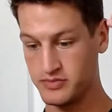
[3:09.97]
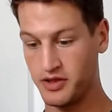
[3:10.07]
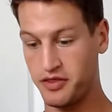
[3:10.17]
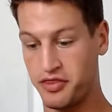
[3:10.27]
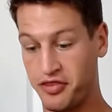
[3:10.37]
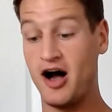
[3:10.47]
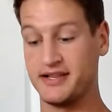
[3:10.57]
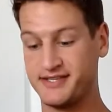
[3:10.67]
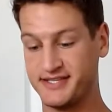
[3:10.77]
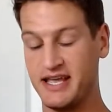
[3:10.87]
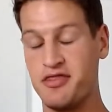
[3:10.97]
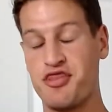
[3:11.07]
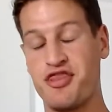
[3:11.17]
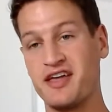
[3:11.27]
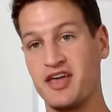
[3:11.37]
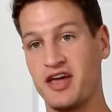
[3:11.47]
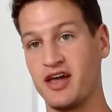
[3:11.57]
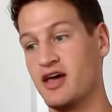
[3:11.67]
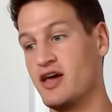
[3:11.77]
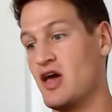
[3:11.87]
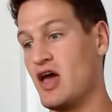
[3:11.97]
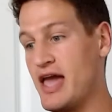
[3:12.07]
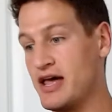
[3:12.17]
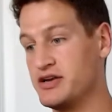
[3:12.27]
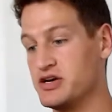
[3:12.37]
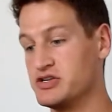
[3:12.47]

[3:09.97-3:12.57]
thoughts and thinking, and